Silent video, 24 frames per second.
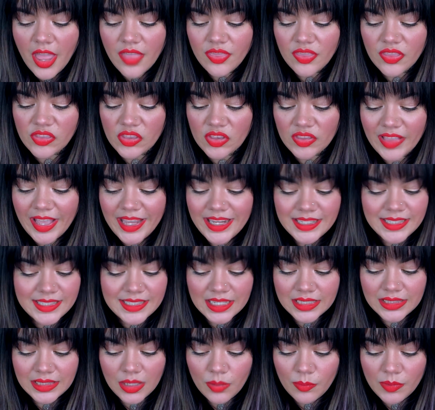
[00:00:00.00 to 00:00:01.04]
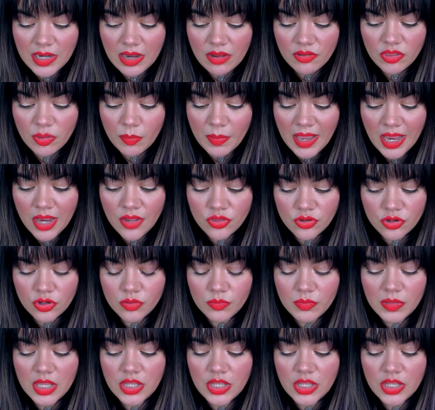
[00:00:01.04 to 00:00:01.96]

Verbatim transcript: that the light suddenly went out in the bathroom